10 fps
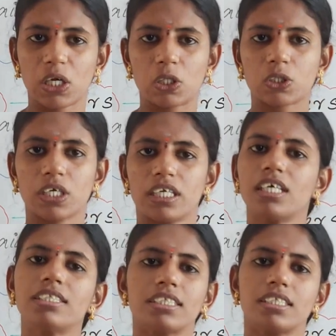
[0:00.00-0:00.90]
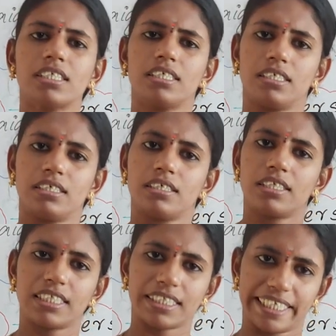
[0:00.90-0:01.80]
also it is
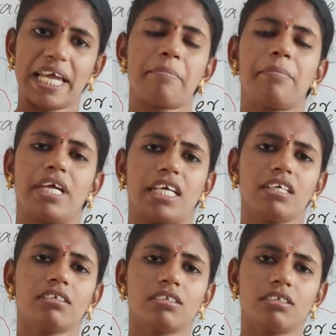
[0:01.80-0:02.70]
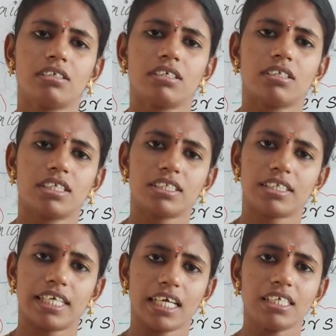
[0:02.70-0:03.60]
the same meaning, the
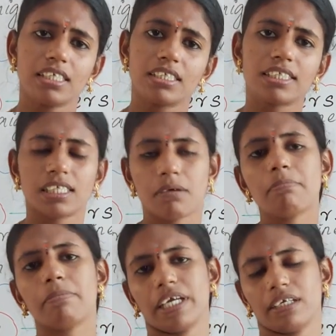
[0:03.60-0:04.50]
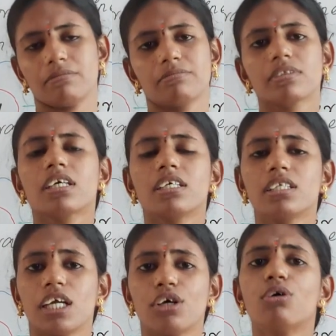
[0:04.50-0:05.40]
sitting simply.
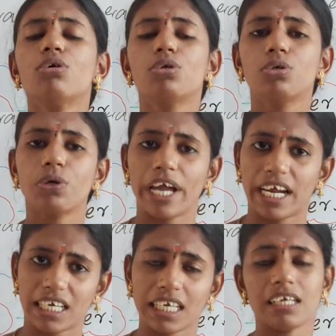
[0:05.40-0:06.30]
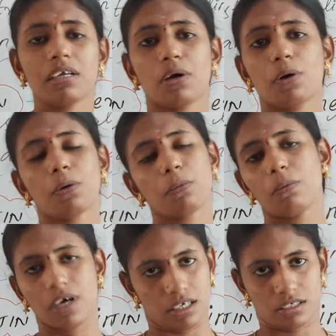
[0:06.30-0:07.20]
They don't do any
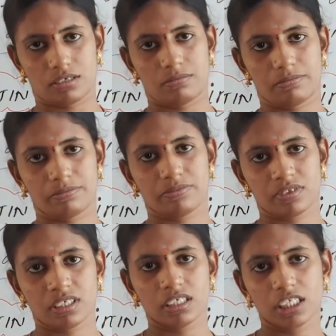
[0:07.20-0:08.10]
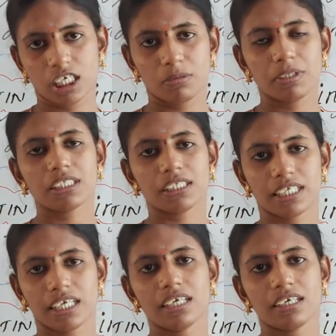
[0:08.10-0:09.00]
work. They will be
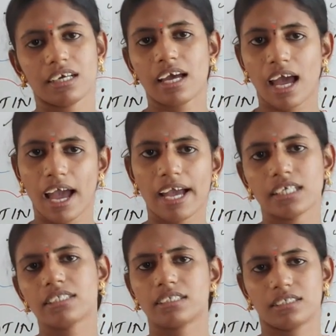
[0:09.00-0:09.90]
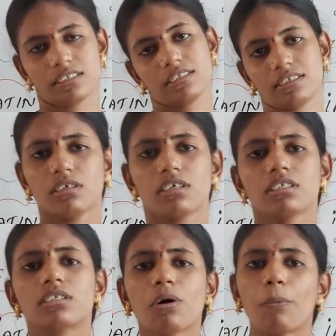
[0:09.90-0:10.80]
sitting as it is.
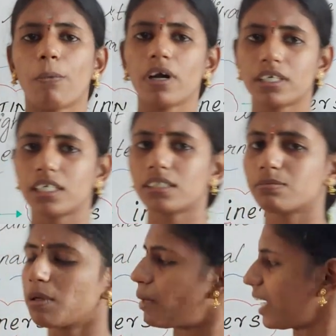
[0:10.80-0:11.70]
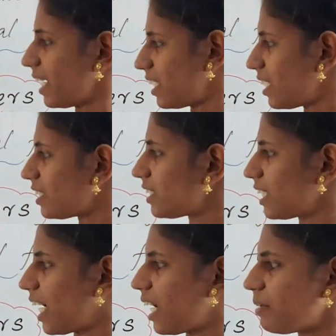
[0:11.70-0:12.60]
So what is meant by
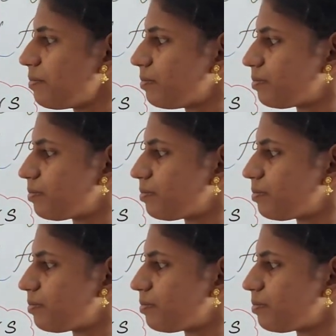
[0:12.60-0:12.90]
inertia?